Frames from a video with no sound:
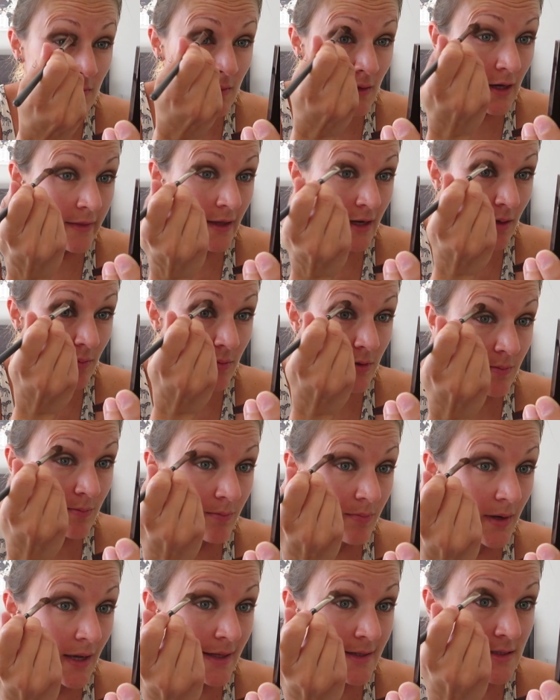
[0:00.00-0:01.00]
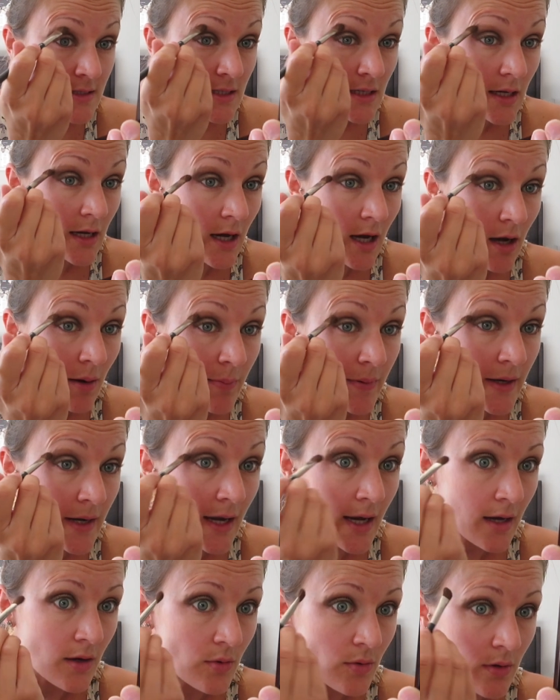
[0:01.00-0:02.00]
And then I'm blending it up and
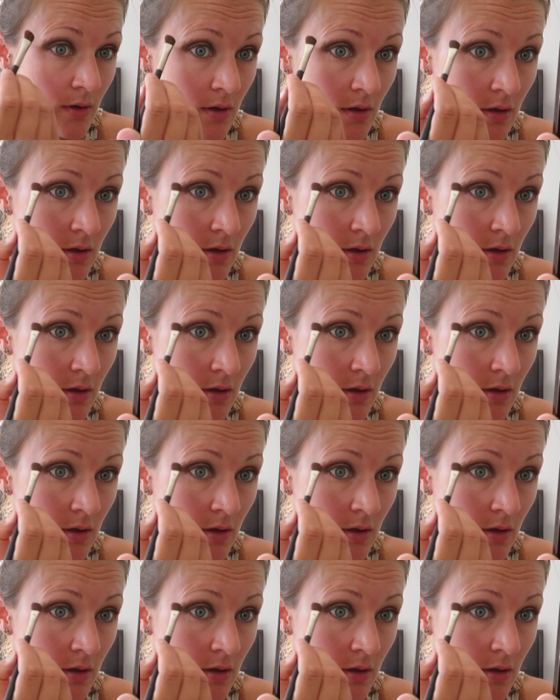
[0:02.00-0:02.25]
out.